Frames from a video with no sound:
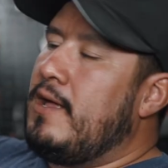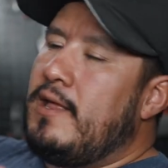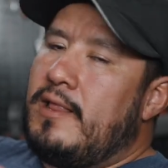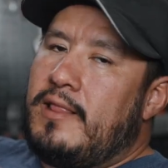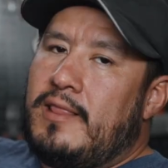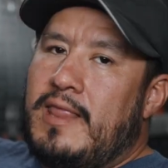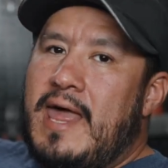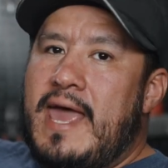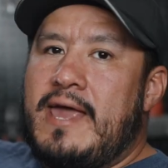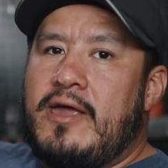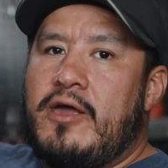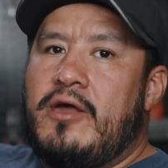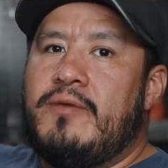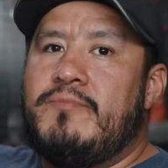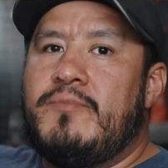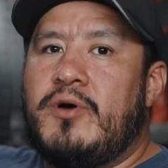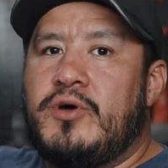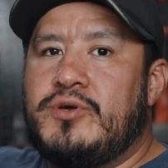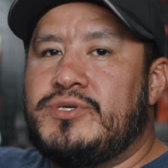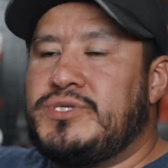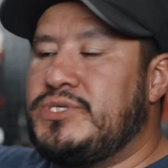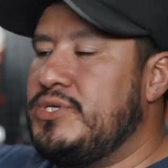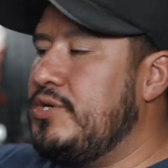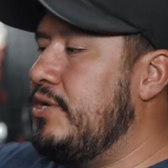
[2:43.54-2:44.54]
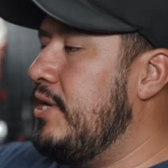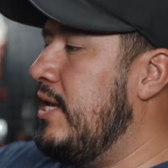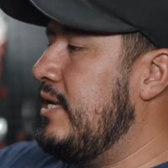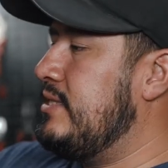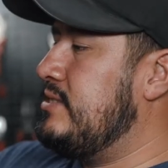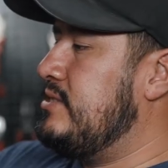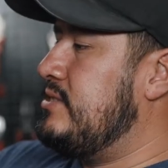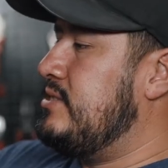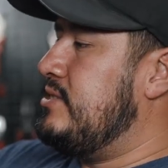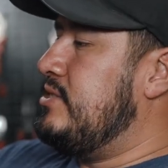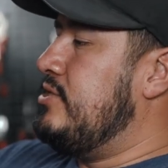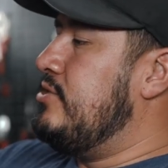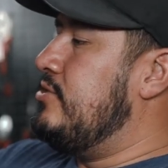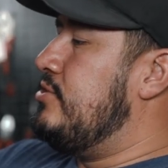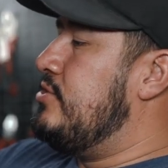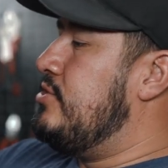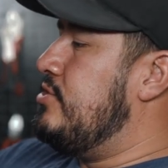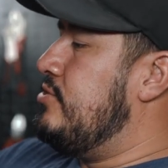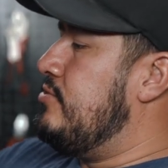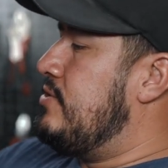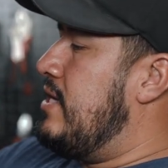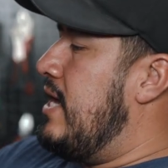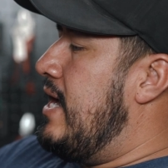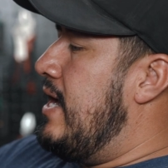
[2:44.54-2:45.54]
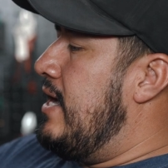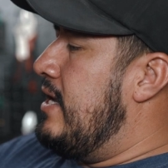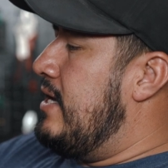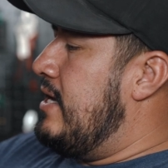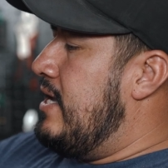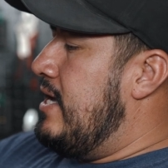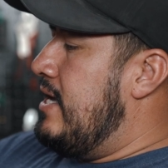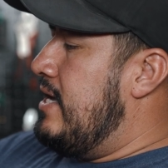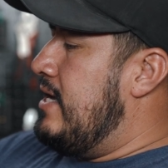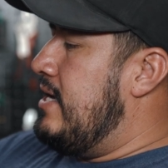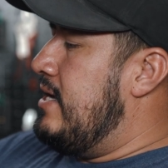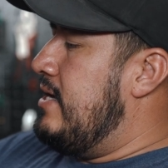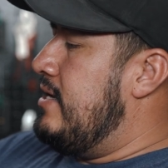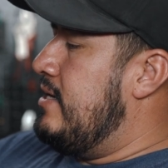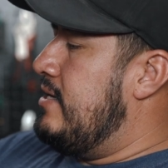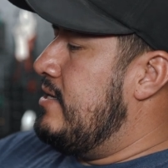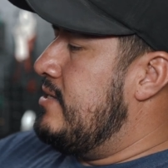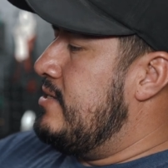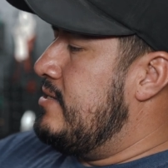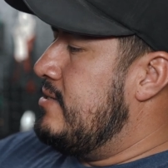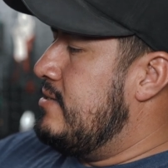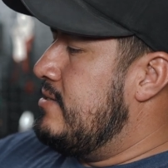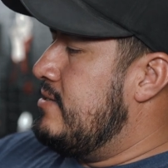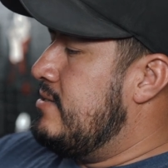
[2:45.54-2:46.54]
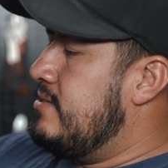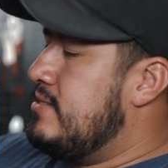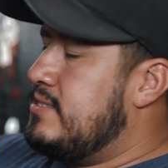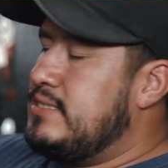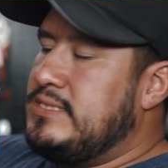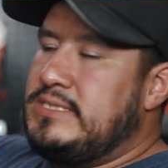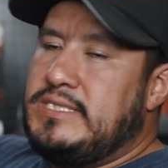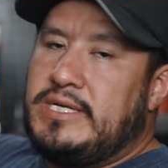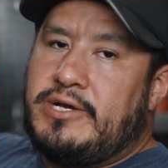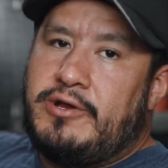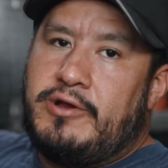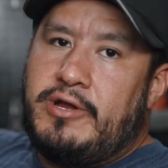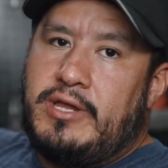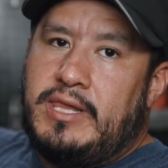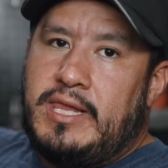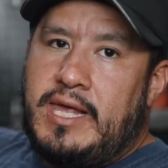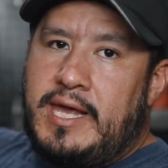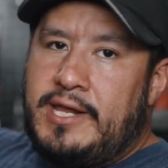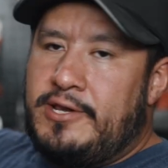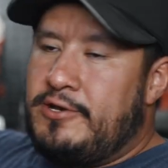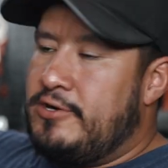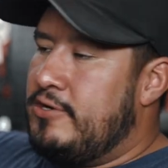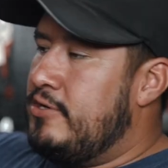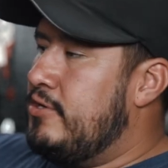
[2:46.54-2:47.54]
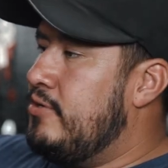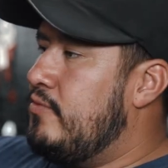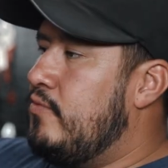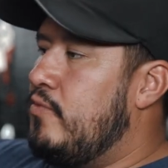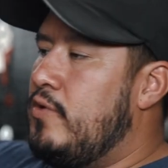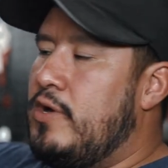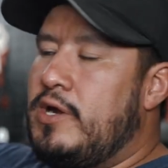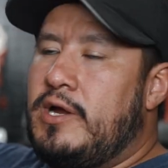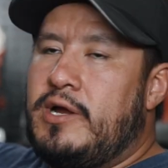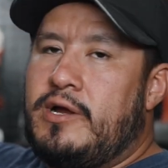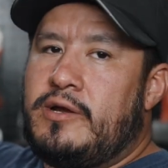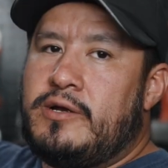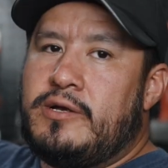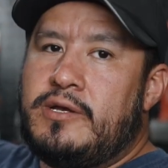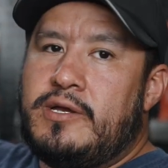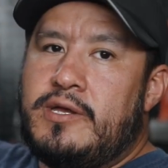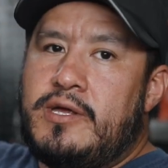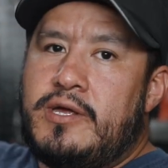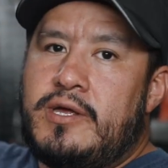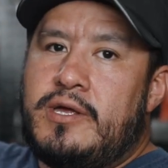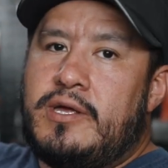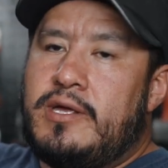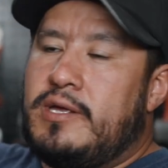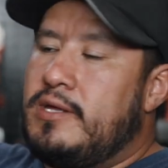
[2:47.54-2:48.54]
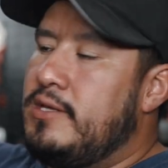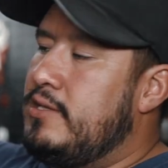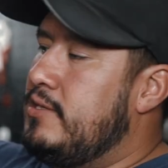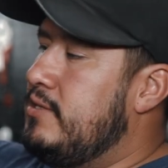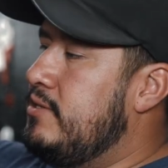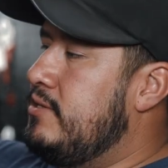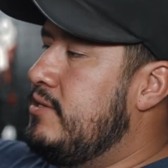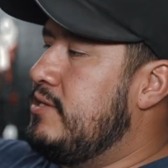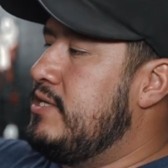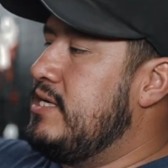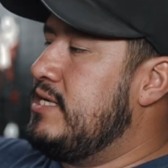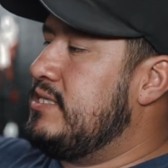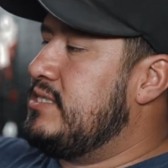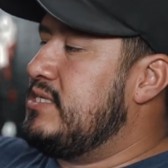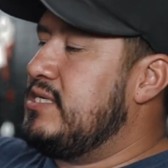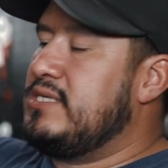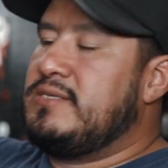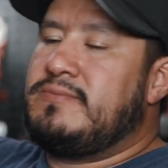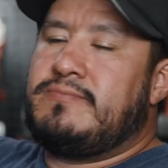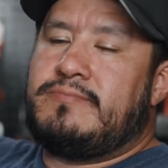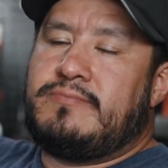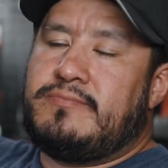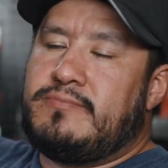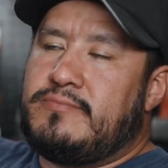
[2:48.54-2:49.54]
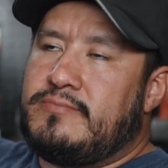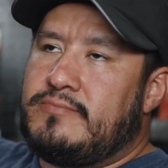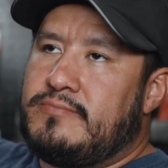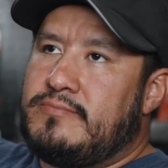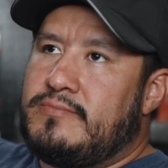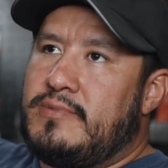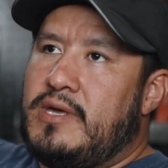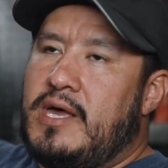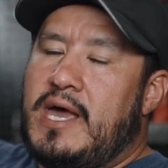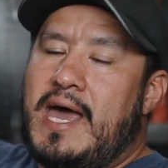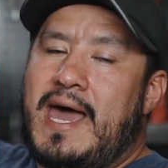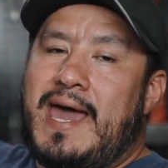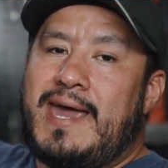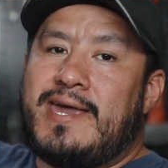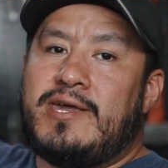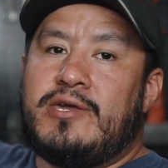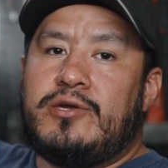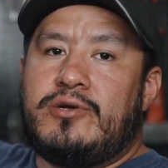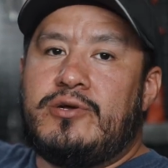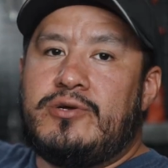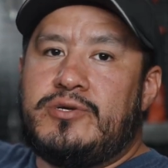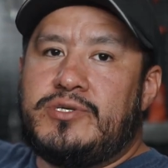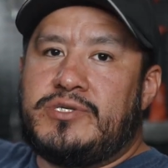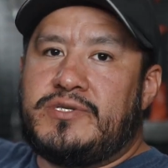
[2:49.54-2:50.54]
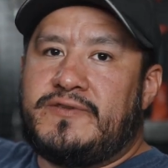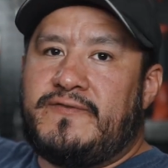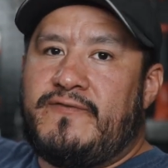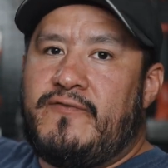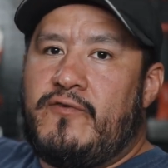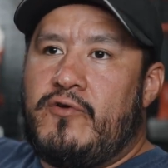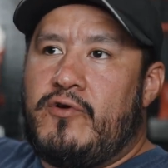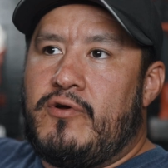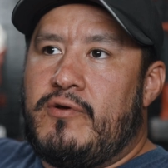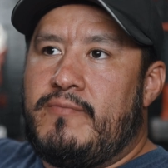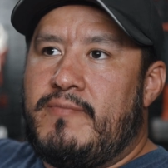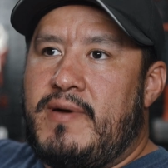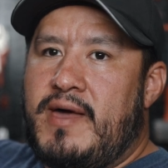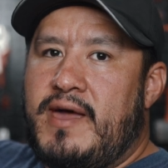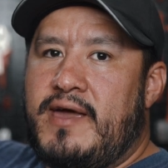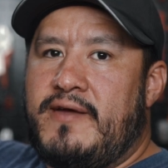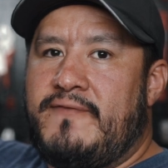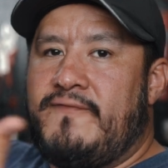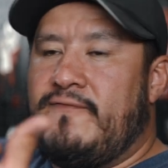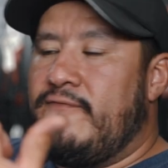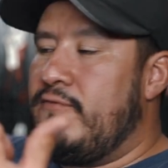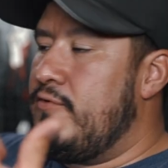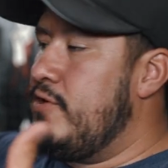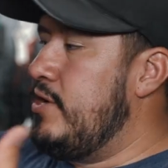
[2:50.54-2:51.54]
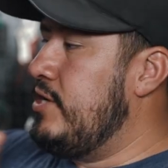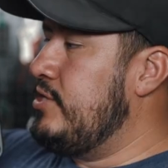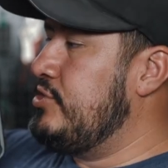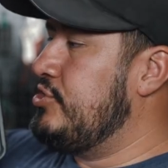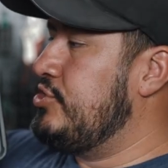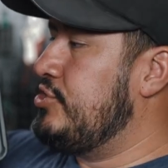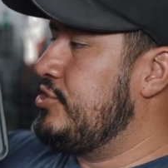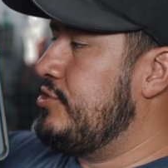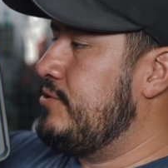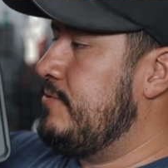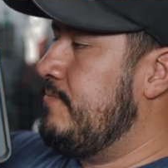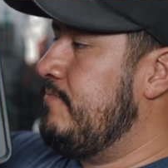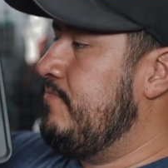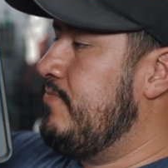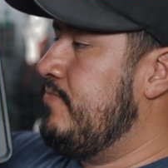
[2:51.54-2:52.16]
like on most units, you do get a cigarette lighter, where this is I used for my fridge.